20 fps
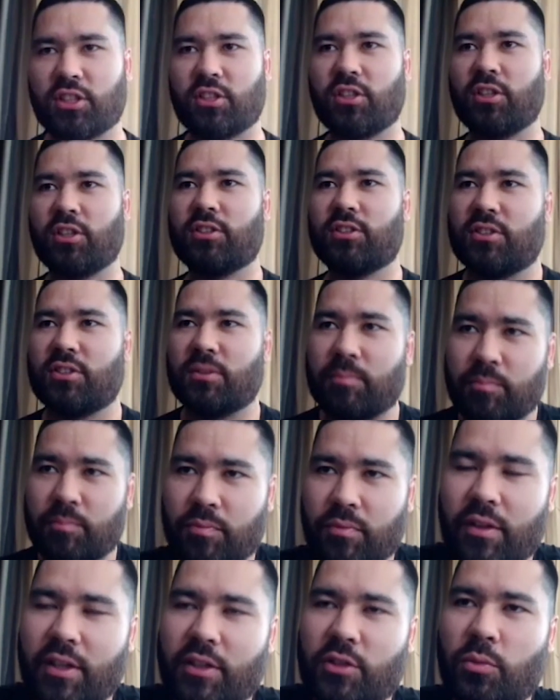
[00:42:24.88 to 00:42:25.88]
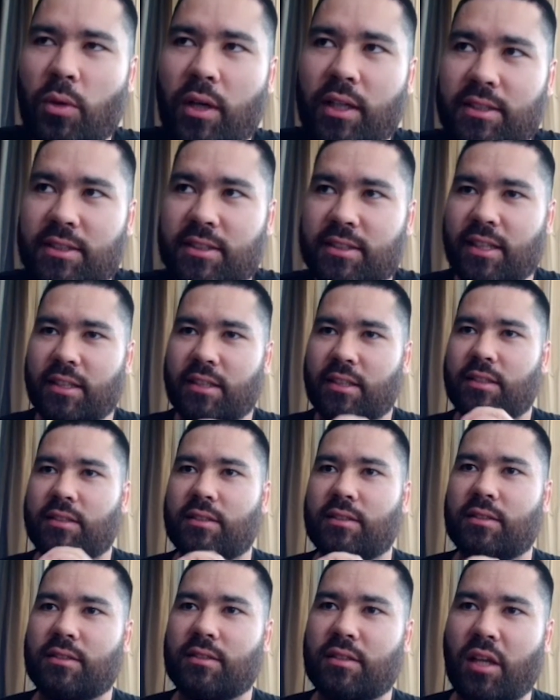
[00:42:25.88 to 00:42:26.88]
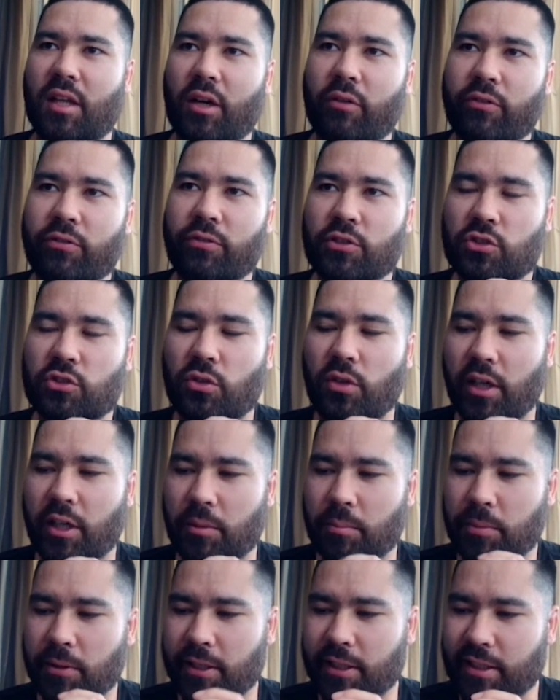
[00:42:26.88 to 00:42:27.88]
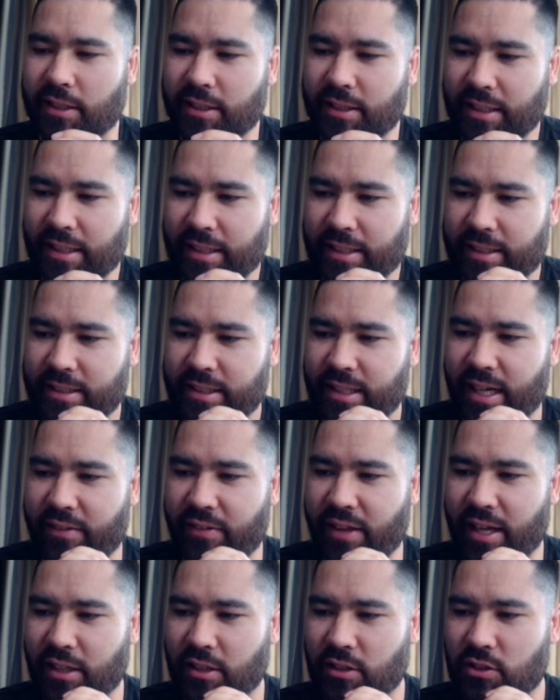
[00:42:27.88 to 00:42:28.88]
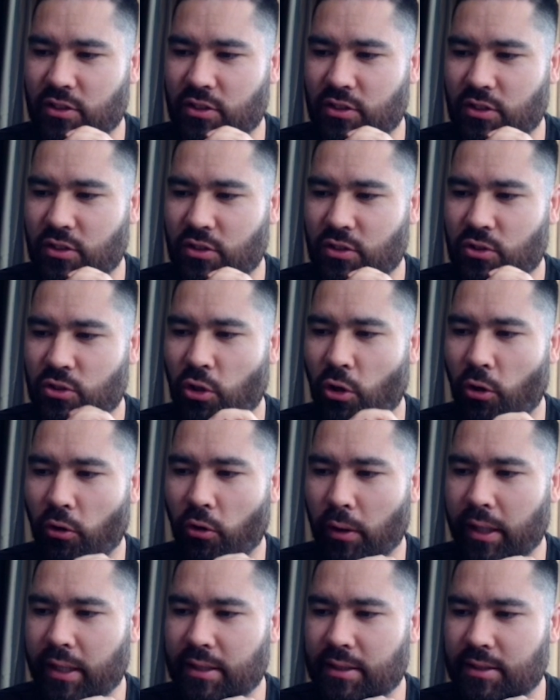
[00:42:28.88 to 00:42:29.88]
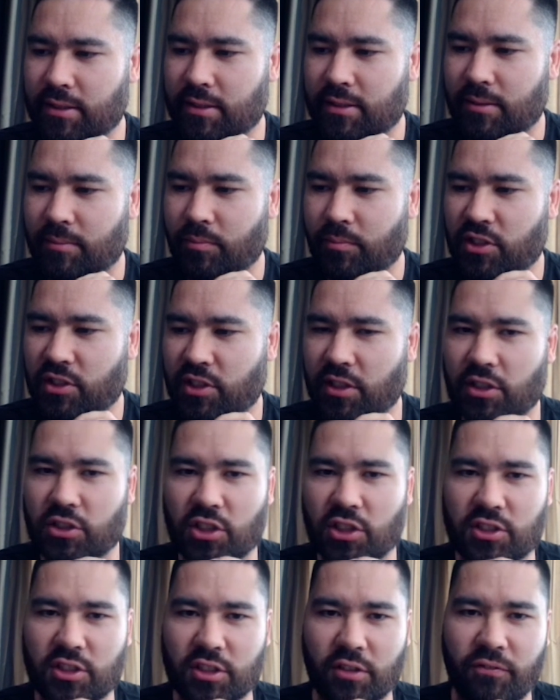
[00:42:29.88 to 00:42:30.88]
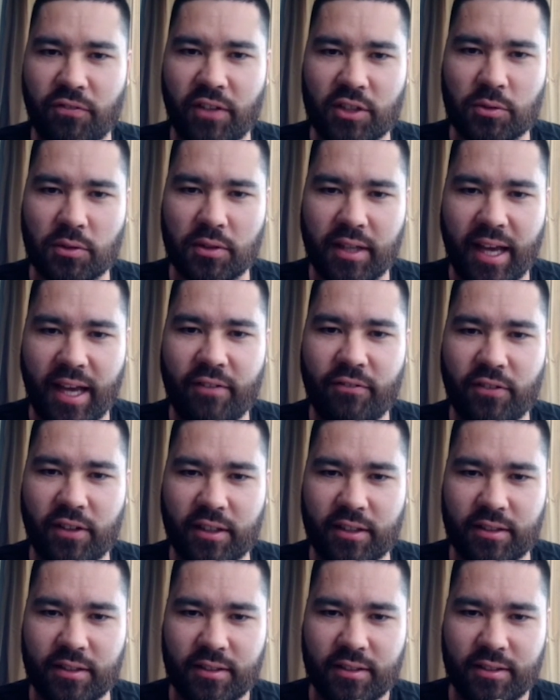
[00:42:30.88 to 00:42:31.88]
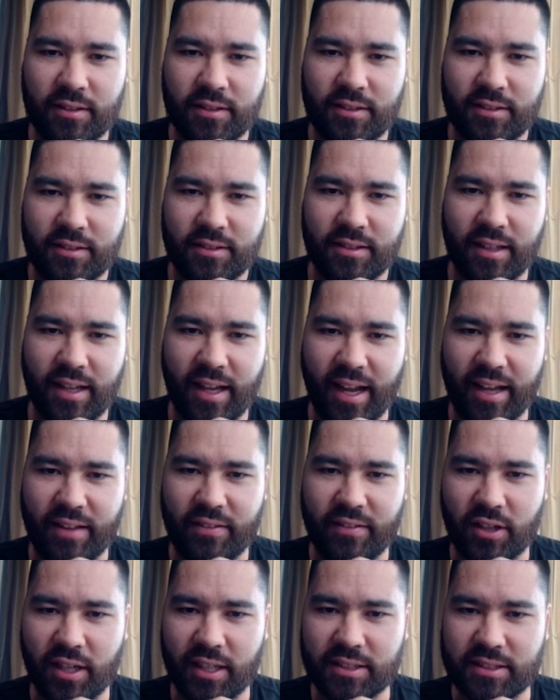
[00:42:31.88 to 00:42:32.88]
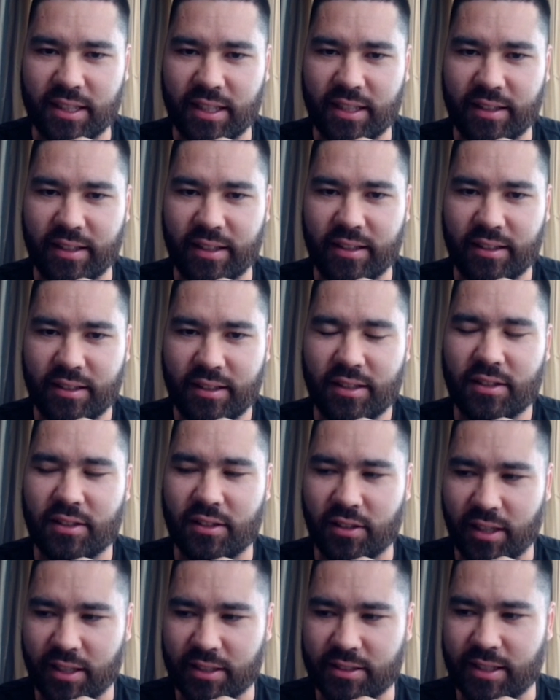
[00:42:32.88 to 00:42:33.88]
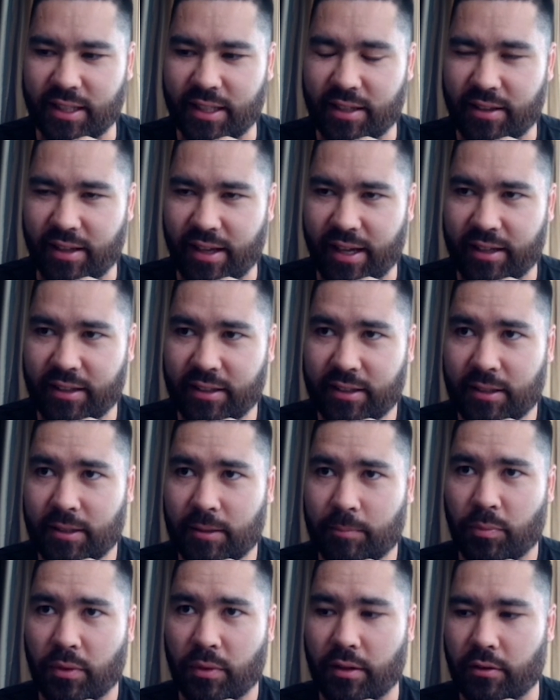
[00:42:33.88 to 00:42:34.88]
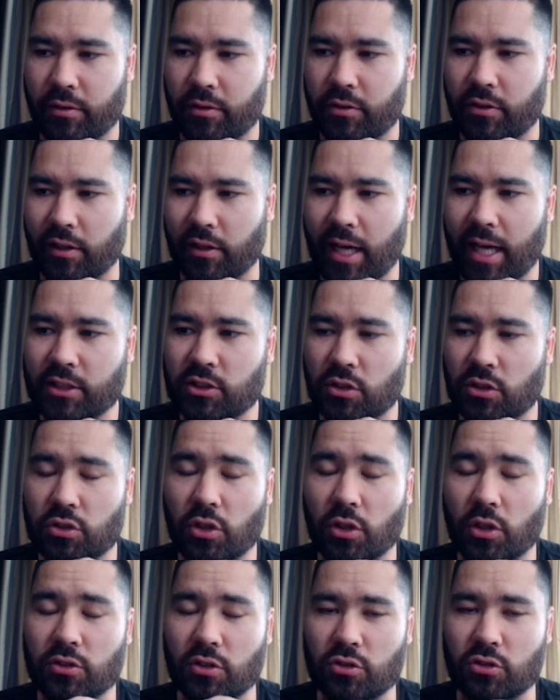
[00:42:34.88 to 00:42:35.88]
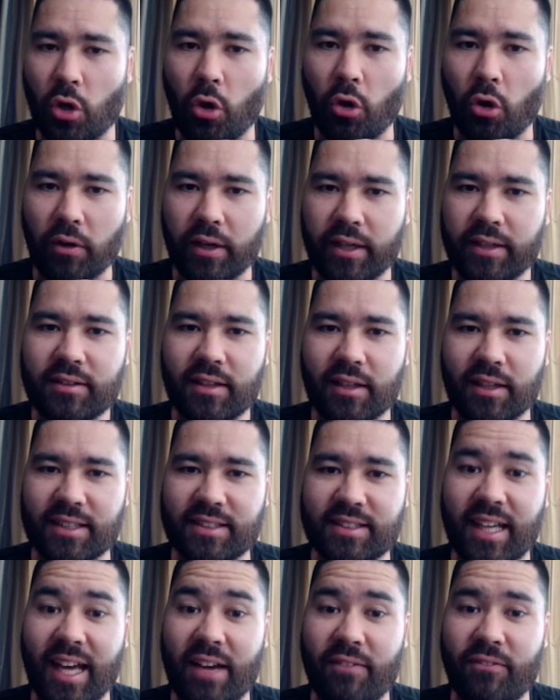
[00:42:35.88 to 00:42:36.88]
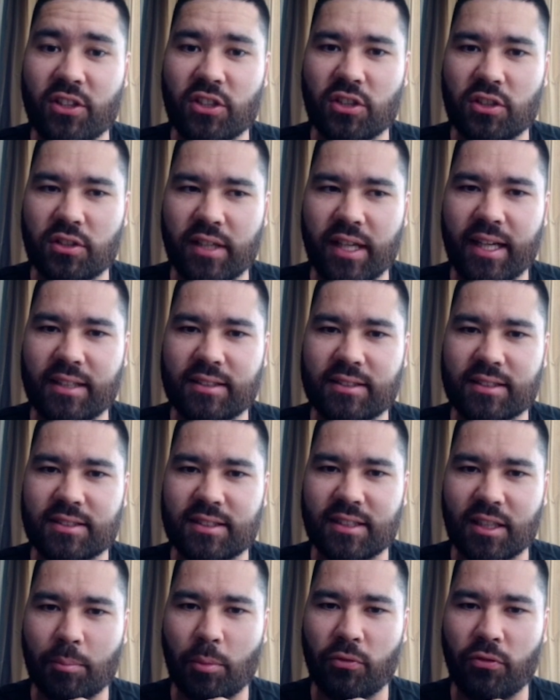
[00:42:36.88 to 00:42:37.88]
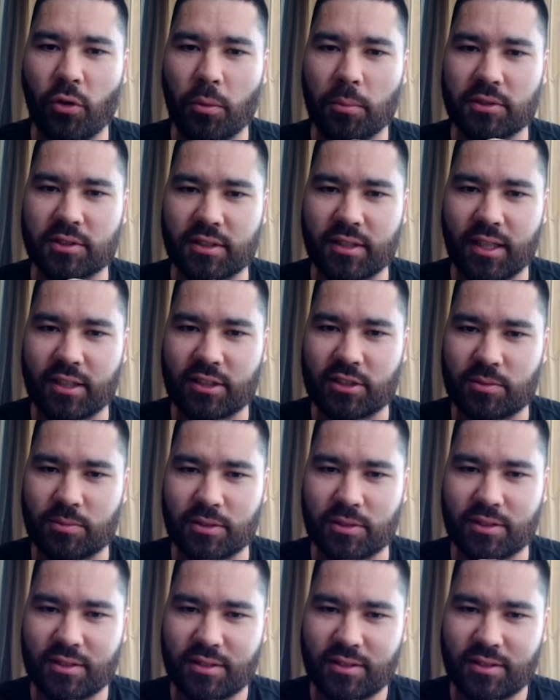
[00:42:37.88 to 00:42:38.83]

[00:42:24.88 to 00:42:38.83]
because there's one study that I referenced quite a bit, and that is taurine's synergistic effect with caffeine. And the idea that the larger the dose of taurine, the less caffeine you need to see a performance enhancement.